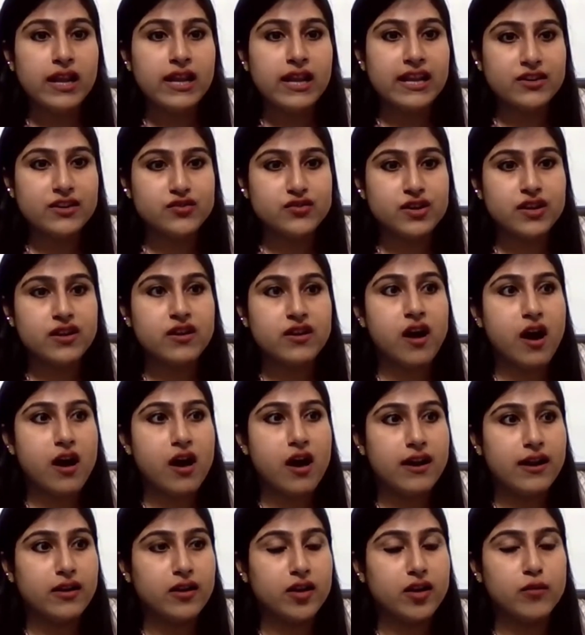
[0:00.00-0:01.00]
electric
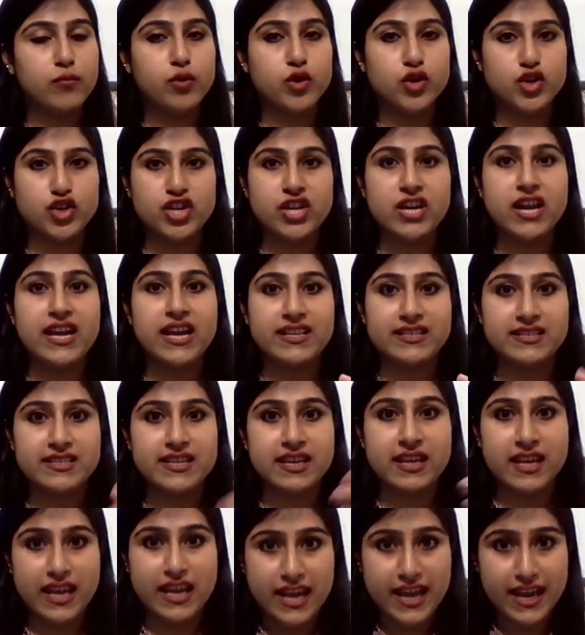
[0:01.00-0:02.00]
car and
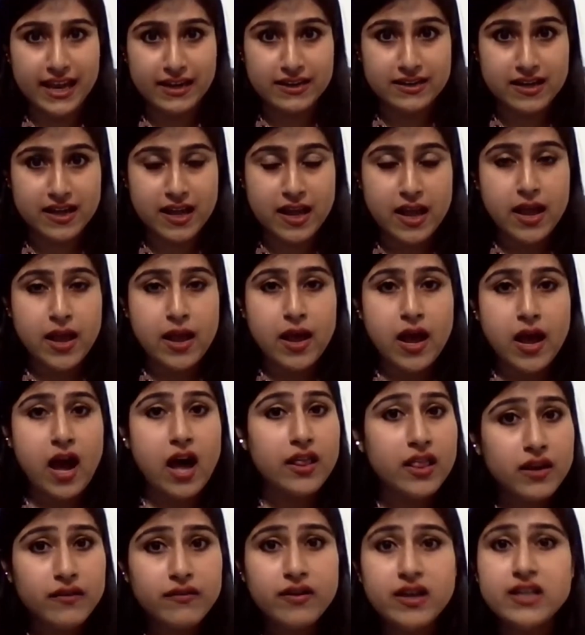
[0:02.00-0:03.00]
commercializing it.
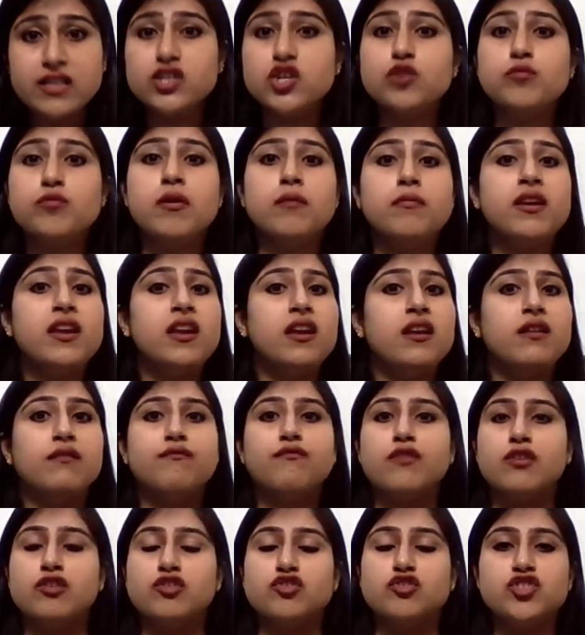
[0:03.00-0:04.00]
Otherwise, you may be
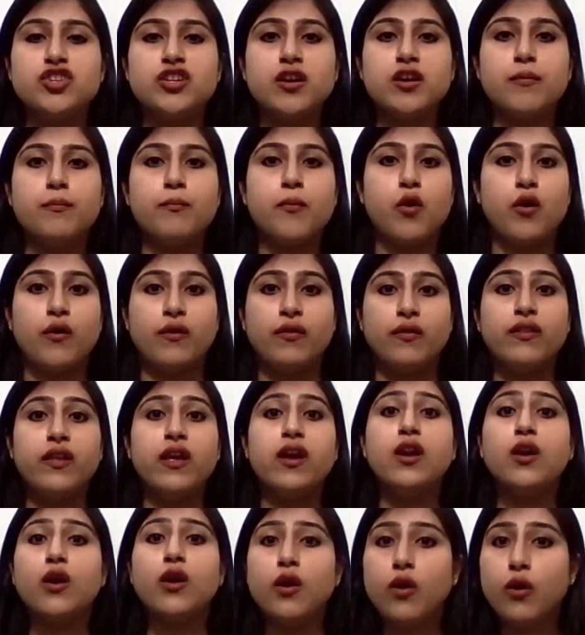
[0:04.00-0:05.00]
infringing upon
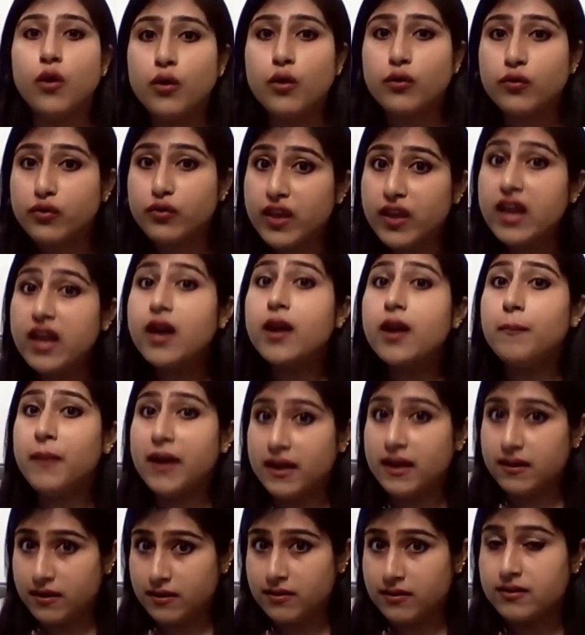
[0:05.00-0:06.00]
their
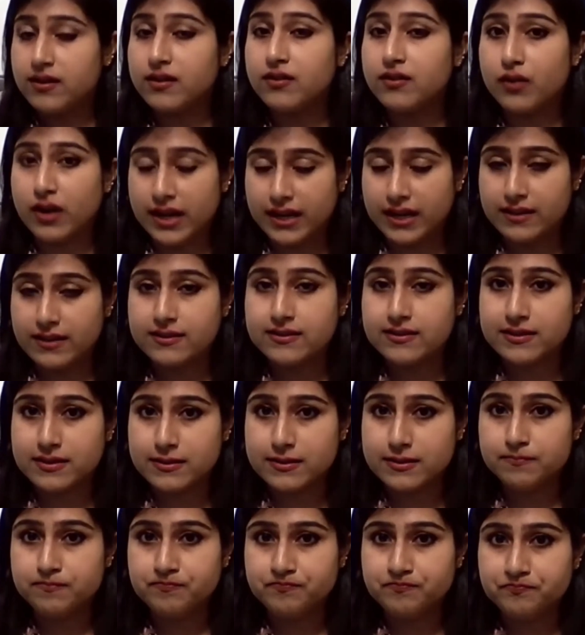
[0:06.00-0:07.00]
patented
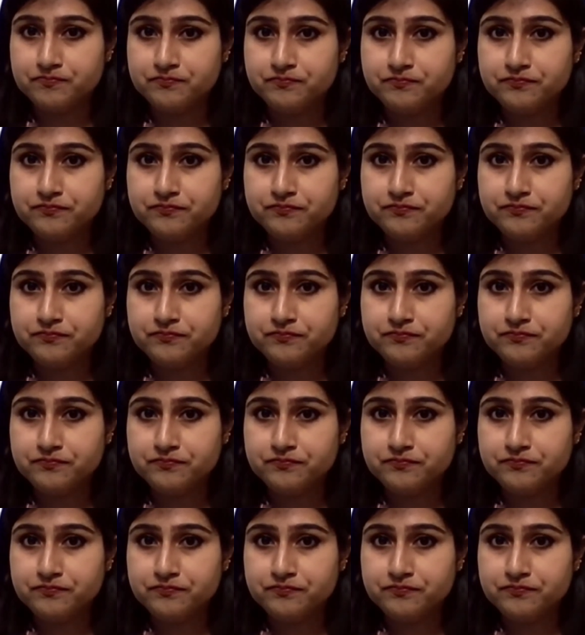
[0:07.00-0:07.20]
rights.